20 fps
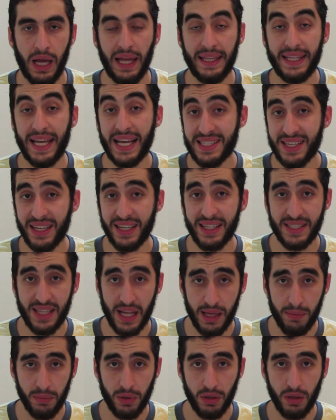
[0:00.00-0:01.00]
And as an
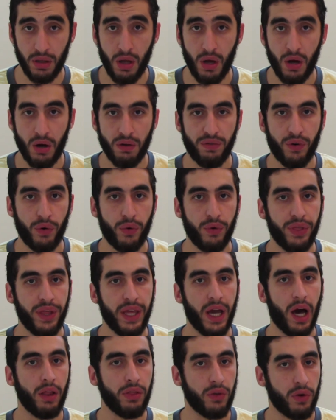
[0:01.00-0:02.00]
example for
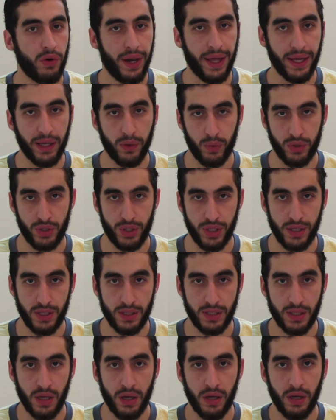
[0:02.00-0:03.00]
the other
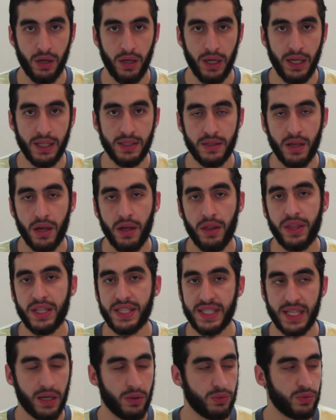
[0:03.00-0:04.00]
languages is the
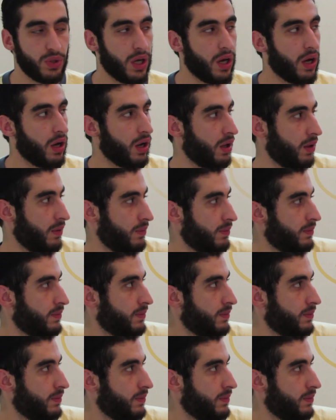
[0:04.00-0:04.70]
sound Kha.